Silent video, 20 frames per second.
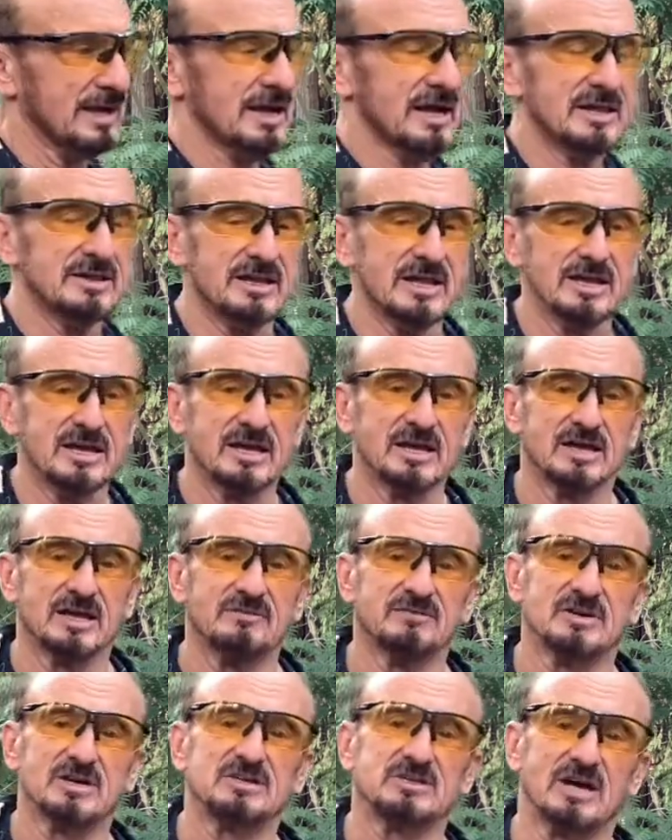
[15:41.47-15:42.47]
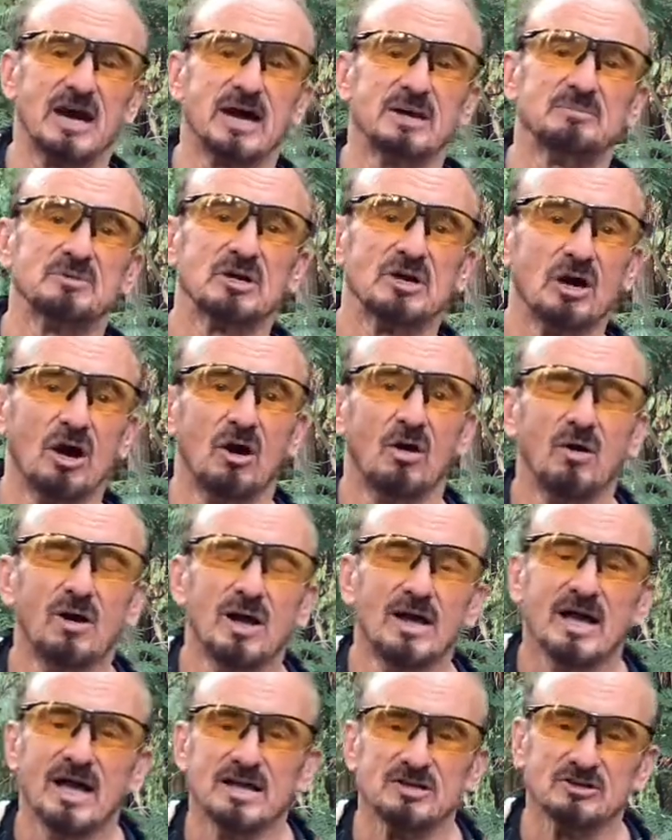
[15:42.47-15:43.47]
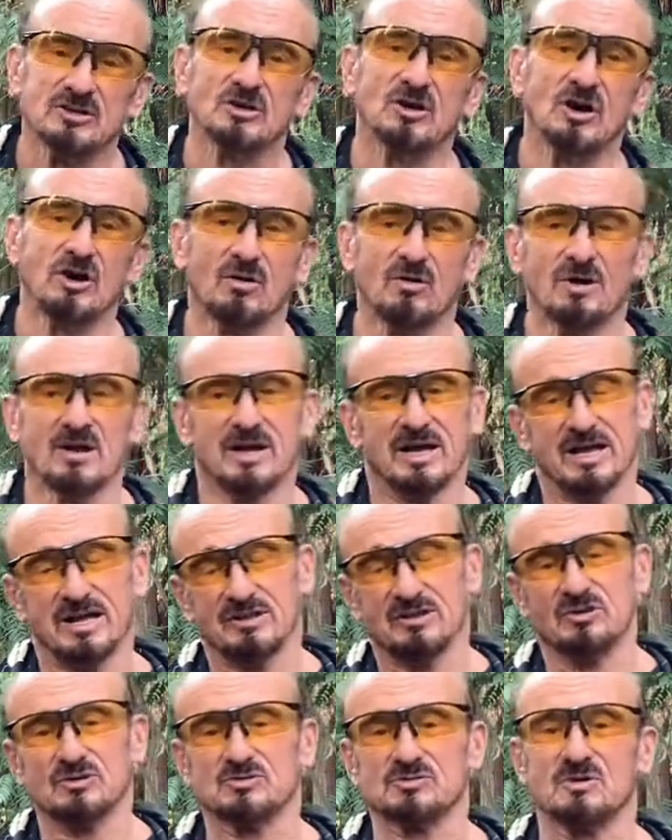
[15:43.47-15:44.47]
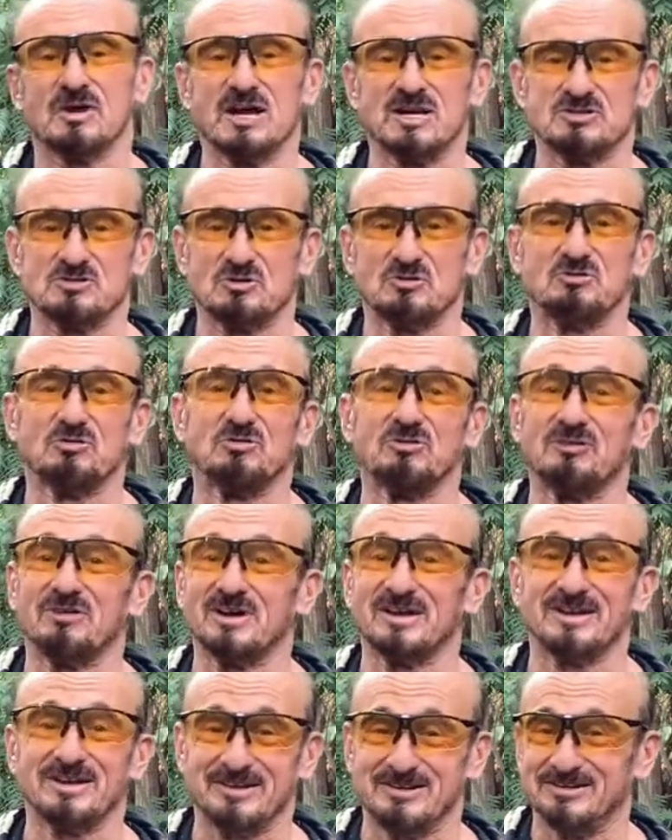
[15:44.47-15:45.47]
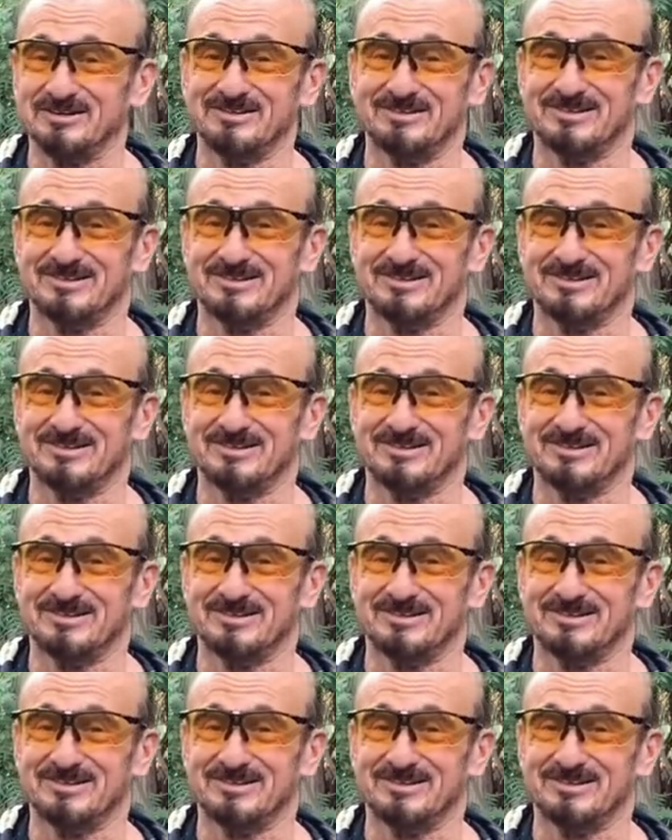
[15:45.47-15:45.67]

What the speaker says: And then they give you a time to go, and you go, and those rides are really cool.